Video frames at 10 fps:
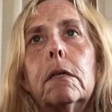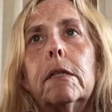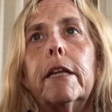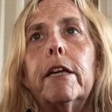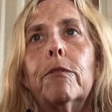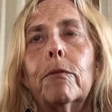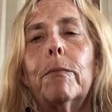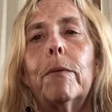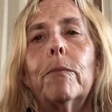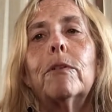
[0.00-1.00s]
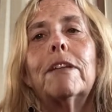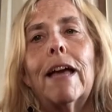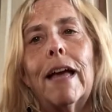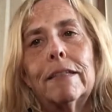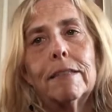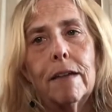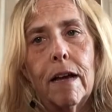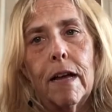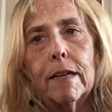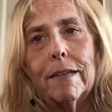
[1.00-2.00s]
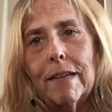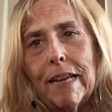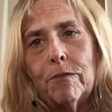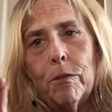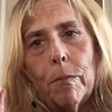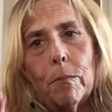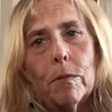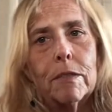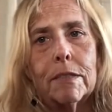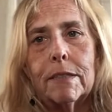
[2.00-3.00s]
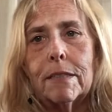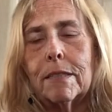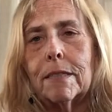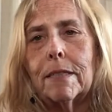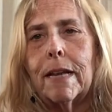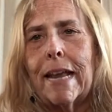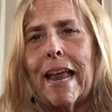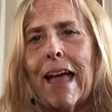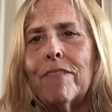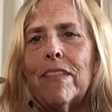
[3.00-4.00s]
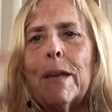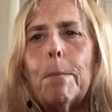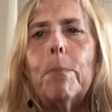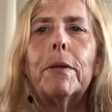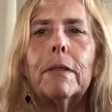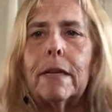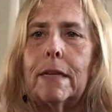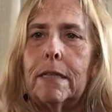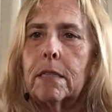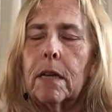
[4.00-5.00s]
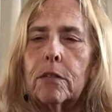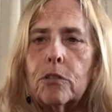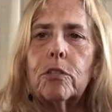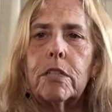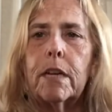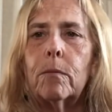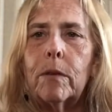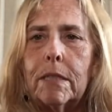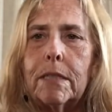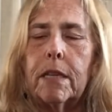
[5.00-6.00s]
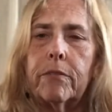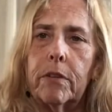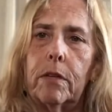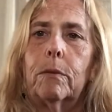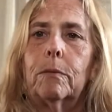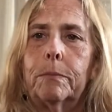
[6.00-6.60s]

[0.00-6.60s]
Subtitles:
that you remember to ask God and remember to listen and have the ability to understand what he's giving you.